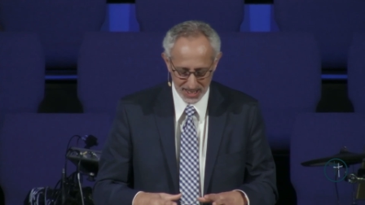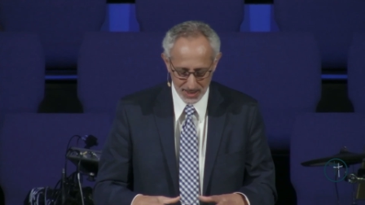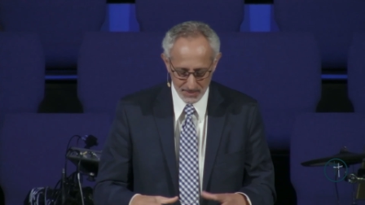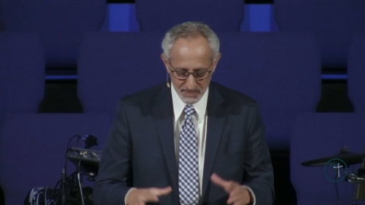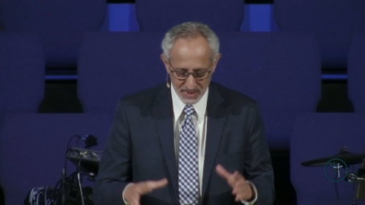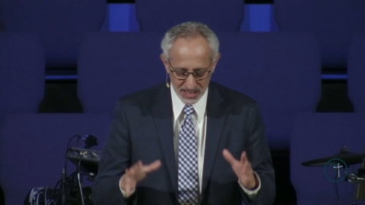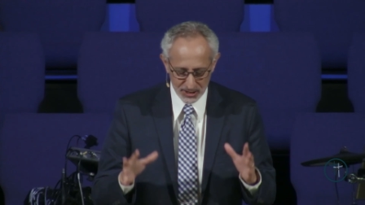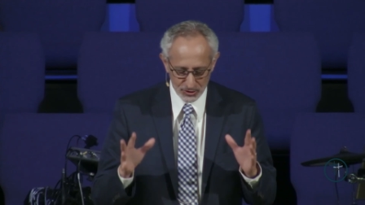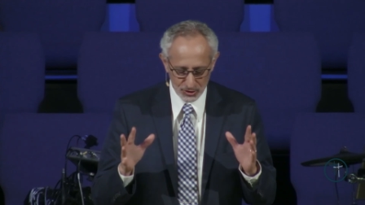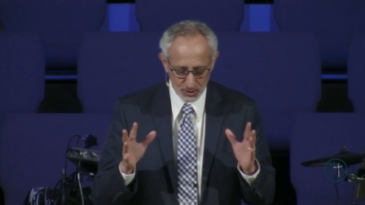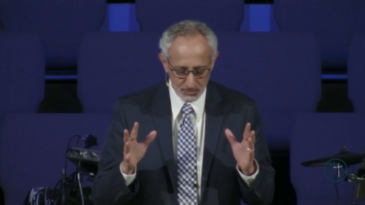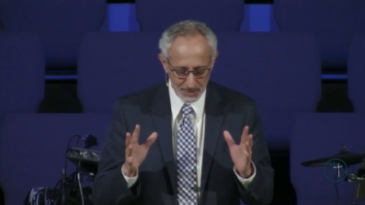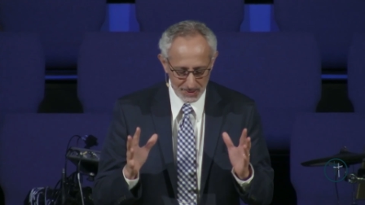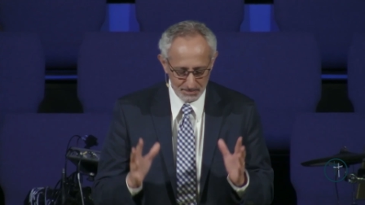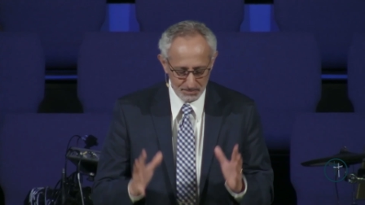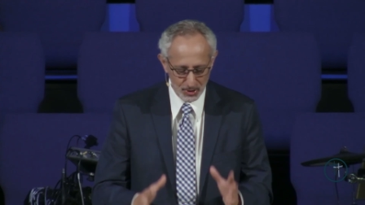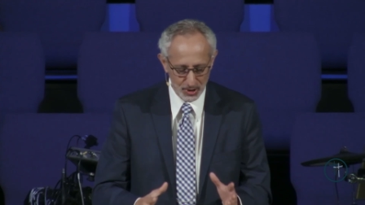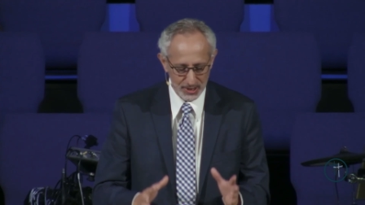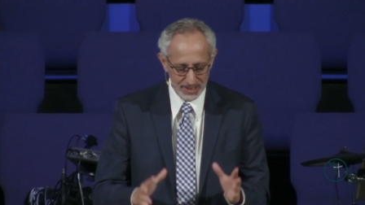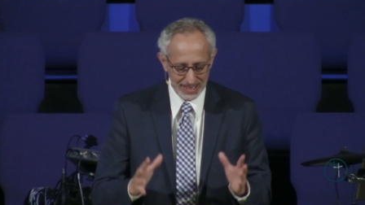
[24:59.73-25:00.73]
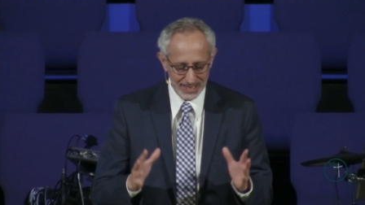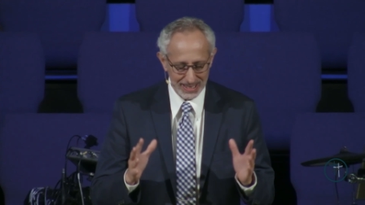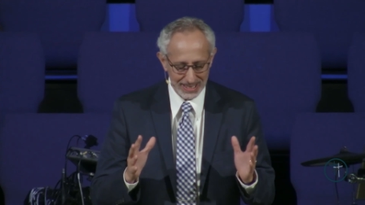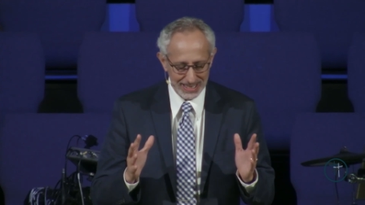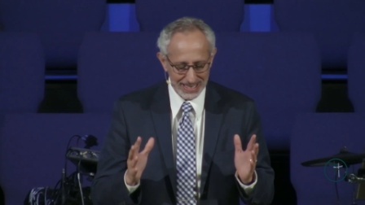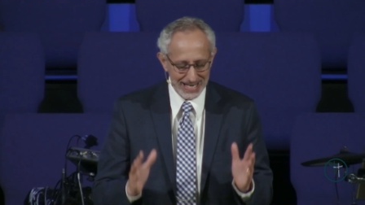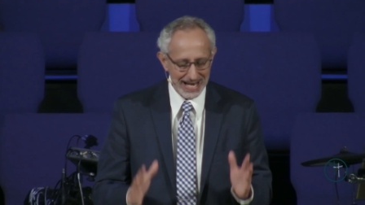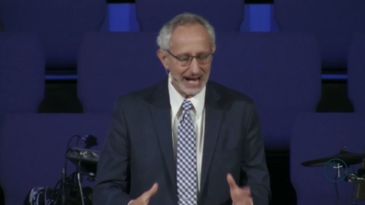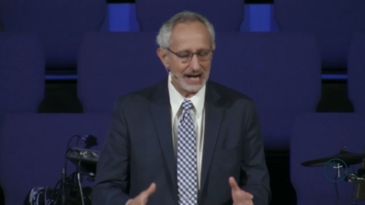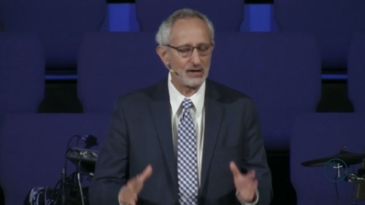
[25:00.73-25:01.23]
It means to be put in
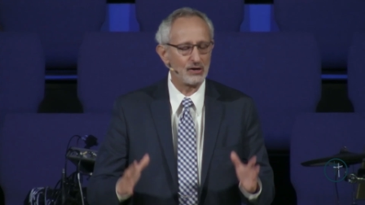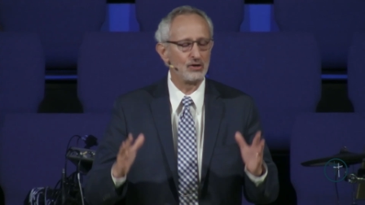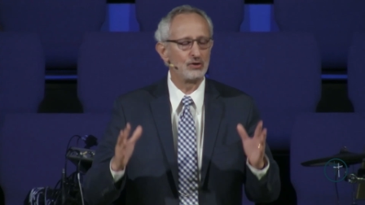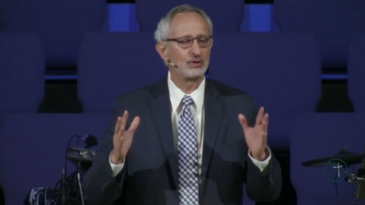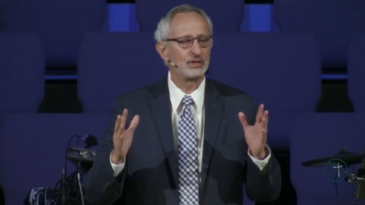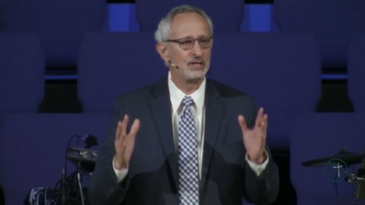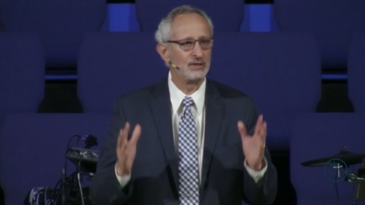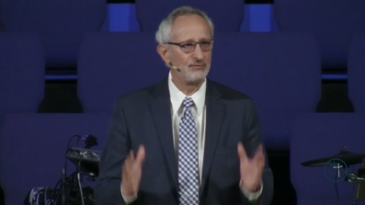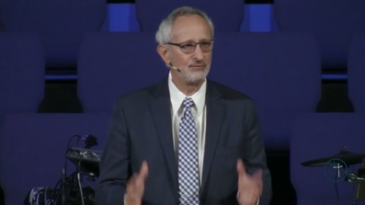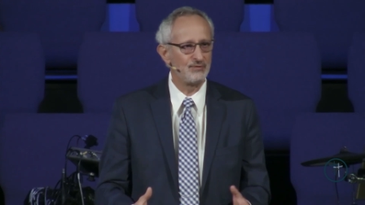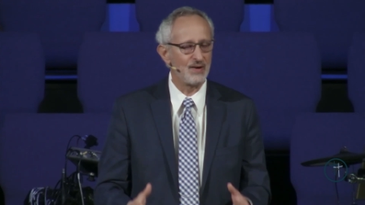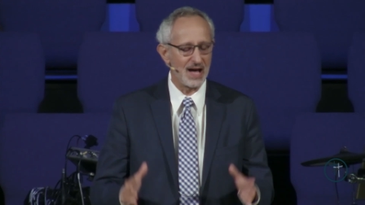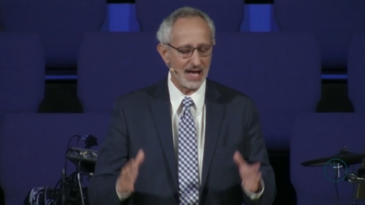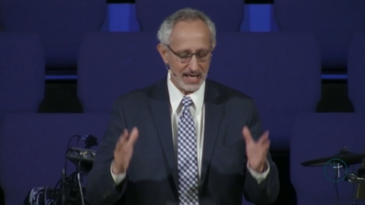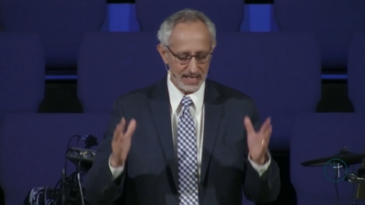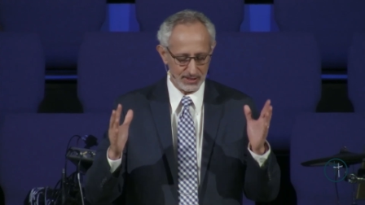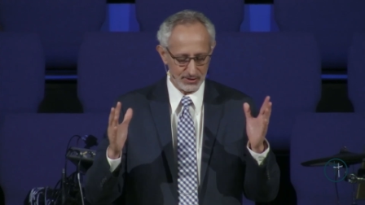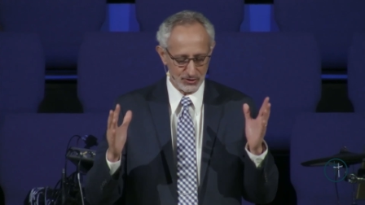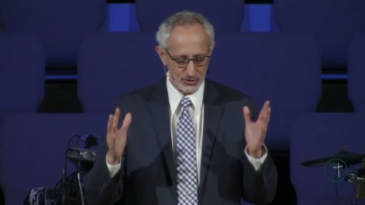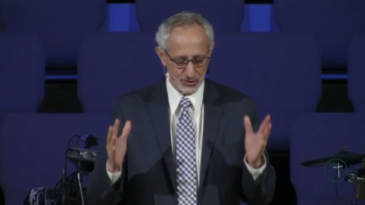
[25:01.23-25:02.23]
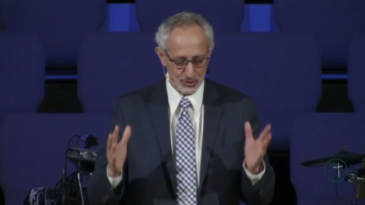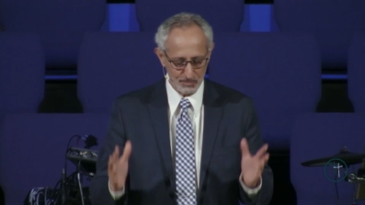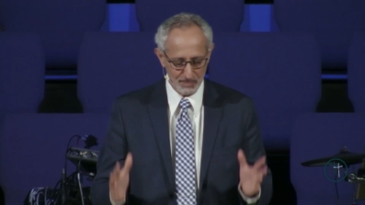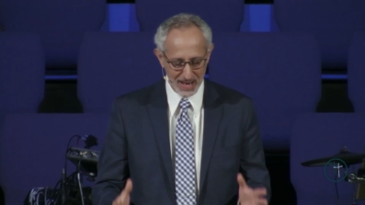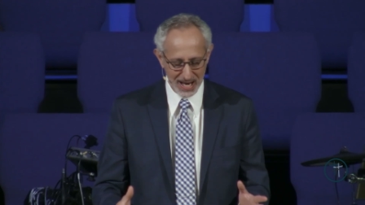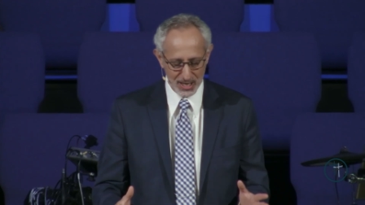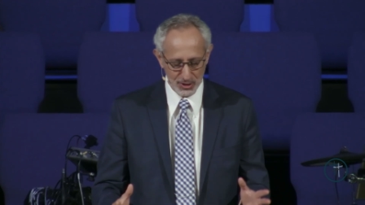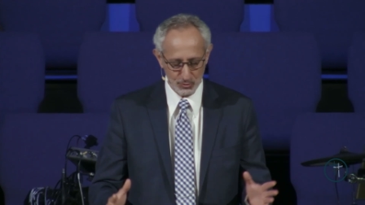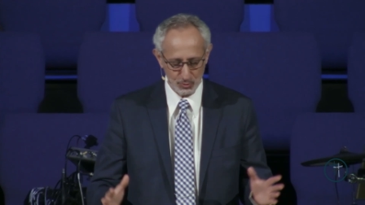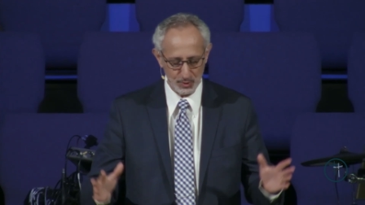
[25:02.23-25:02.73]
a narrow, confined
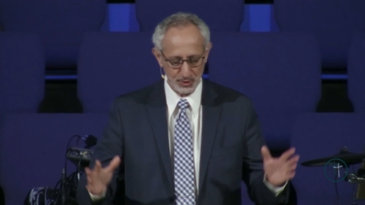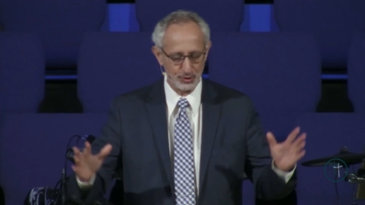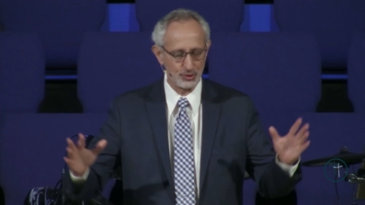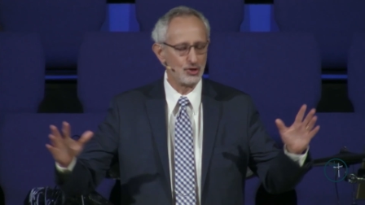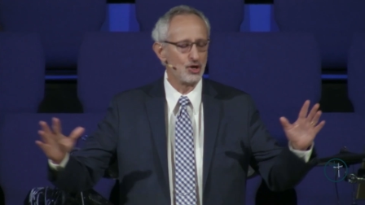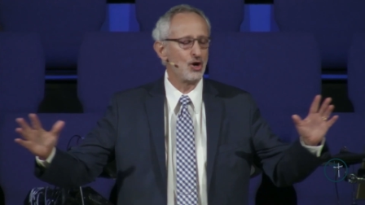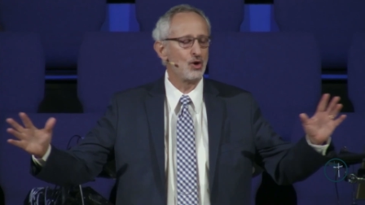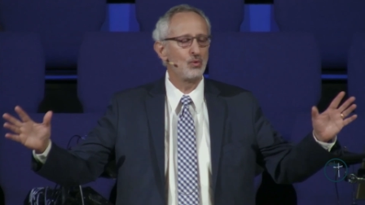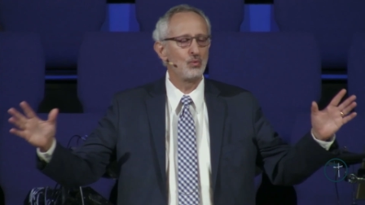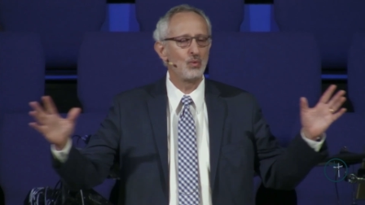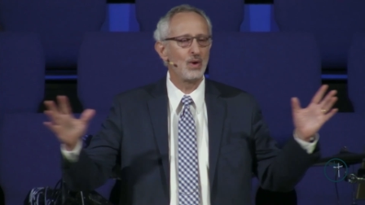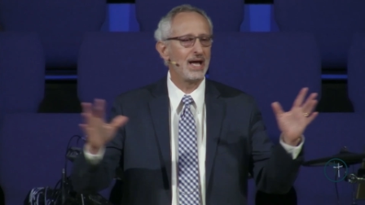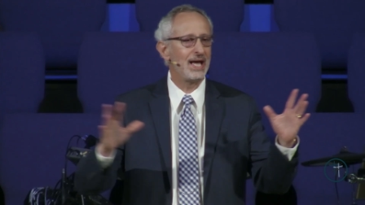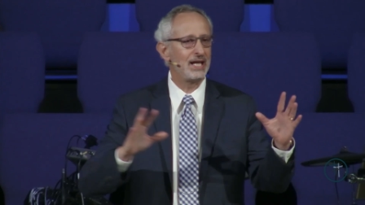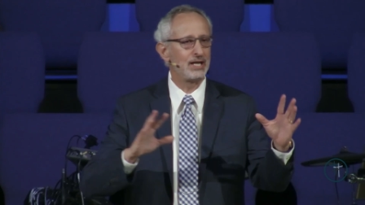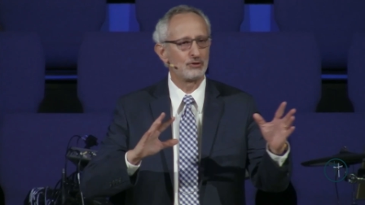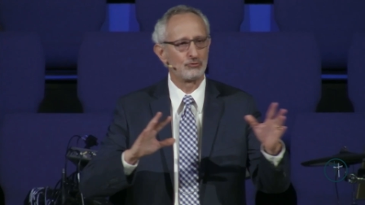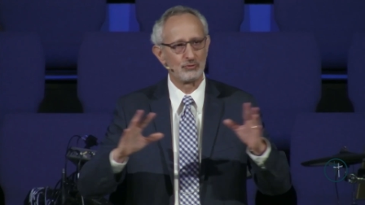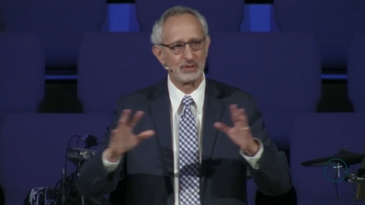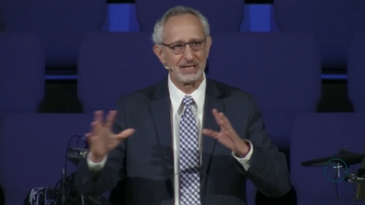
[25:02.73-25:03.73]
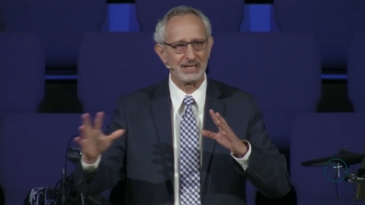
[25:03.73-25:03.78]
space with no way to